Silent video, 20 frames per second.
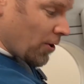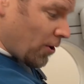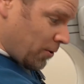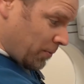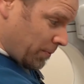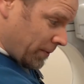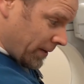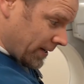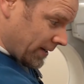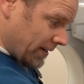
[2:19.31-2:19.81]

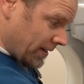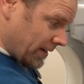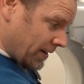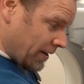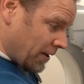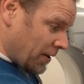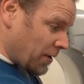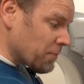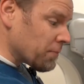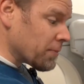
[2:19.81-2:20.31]
open,
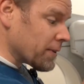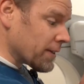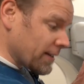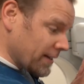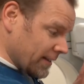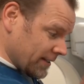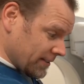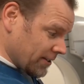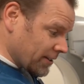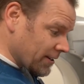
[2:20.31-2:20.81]
but
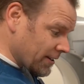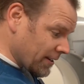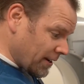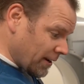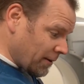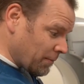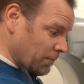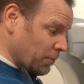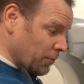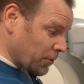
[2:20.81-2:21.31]
it is going to
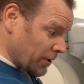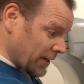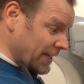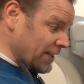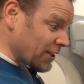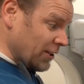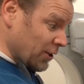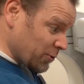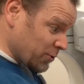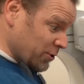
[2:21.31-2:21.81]
come
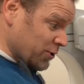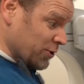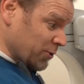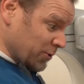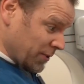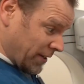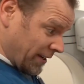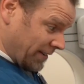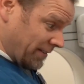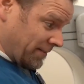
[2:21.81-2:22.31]
pretty close
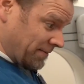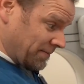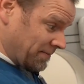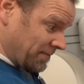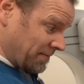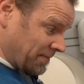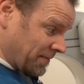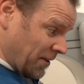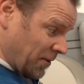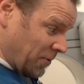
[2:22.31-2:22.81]
to you.
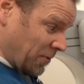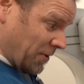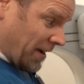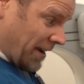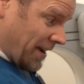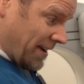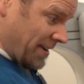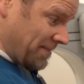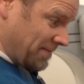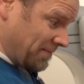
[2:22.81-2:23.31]

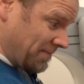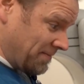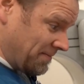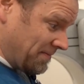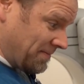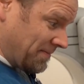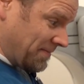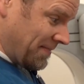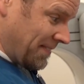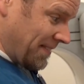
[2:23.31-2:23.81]
Okay?
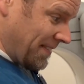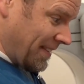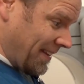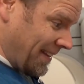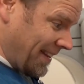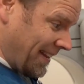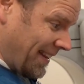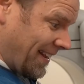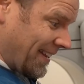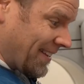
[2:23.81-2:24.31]

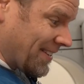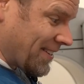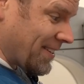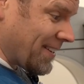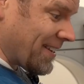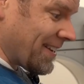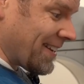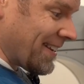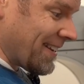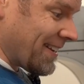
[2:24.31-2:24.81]
It
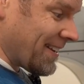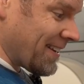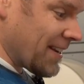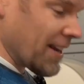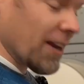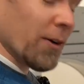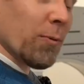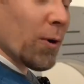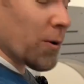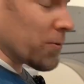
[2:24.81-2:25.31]
won't touch me
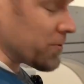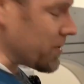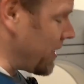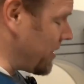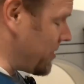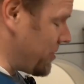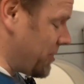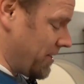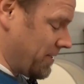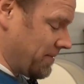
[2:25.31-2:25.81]
though. It won't
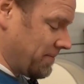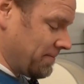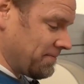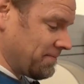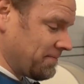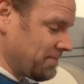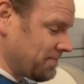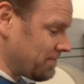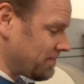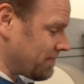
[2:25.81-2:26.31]
touch you.
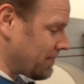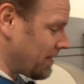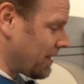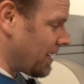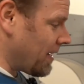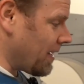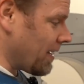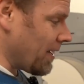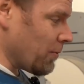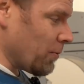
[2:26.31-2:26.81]
Okay.
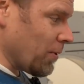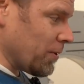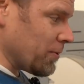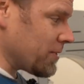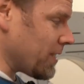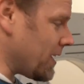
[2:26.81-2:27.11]
it won't